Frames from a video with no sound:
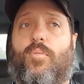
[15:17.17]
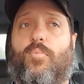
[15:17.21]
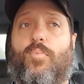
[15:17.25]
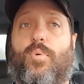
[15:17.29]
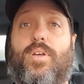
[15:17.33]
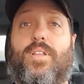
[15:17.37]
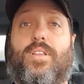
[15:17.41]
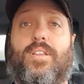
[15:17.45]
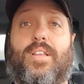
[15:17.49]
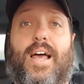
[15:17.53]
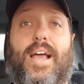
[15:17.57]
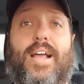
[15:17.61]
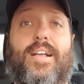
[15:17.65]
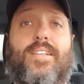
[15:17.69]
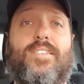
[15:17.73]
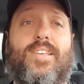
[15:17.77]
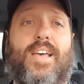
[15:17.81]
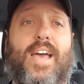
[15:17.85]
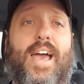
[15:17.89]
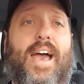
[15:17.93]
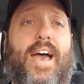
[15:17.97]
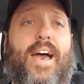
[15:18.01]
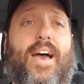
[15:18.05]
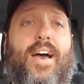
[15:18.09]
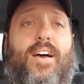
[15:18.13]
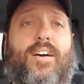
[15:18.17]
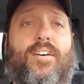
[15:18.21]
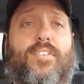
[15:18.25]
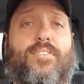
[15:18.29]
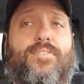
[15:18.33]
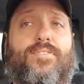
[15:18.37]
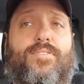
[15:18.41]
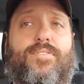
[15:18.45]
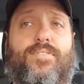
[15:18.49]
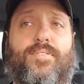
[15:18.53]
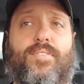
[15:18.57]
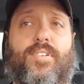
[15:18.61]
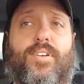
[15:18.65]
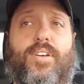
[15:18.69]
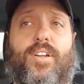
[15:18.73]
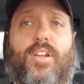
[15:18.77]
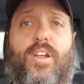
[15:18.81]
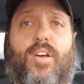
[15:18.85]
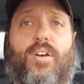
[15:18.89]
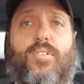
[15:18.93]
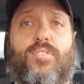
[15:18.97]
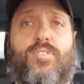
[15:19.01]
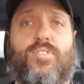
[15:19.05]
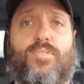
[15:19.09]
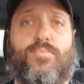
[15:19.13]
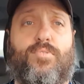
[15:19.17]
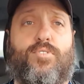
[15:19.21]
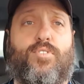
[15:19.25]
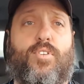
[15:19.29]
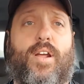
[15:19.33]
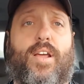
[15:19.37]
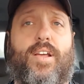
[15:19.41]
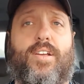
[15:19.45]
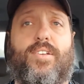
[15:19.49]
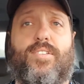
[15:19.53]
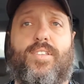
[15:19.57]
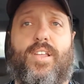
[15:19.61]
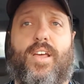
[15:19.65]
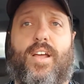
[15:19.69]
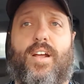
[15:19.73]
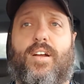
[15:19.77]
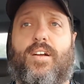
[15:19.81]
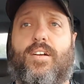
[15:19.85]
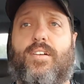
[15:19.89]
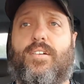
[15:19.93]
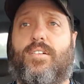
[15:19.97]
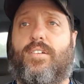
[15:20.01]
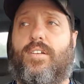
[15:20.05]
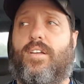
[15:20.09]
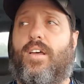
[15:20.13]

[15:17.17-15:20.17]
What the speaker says: We'd like to have, some drakes there,